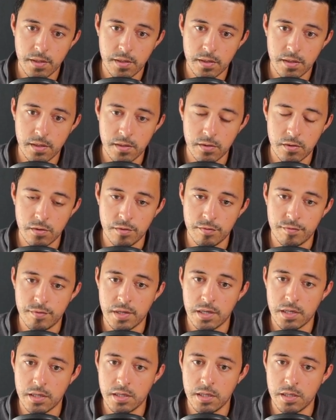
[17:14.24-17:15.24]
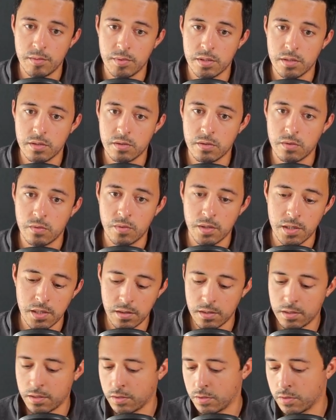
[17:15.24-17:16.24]
enter a valid email. Alright,
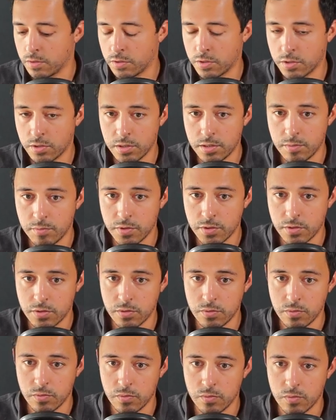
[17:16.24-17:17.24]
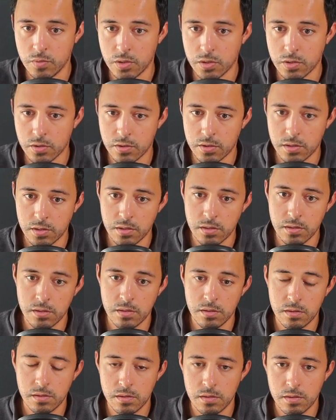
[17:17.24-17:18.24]
that all seems to work still.
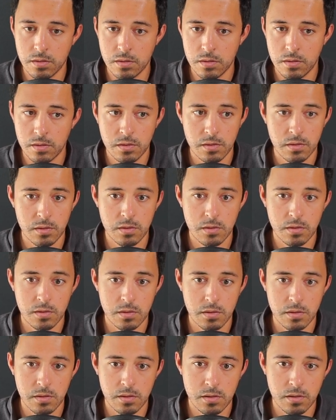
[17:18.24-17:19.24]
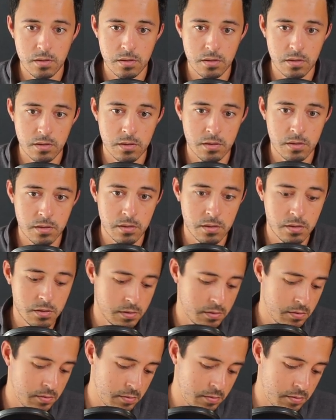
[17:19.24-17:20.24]

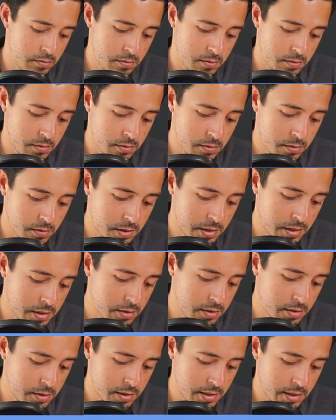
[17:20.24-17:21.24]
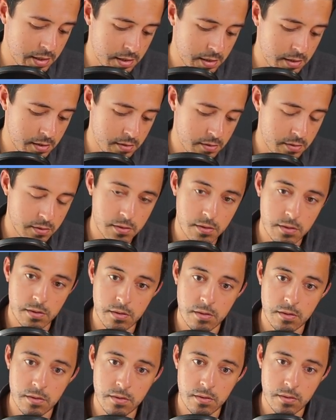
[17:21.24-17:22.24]
Let's
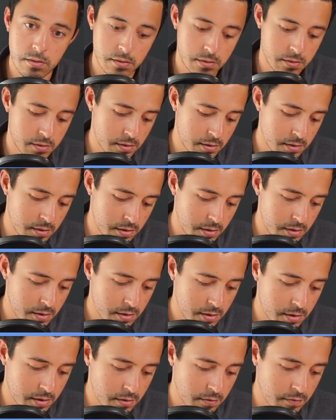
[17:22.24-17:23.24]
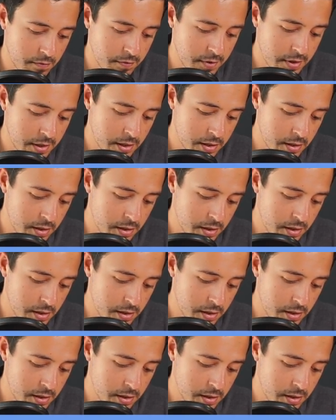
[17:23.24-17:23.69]
enter a valid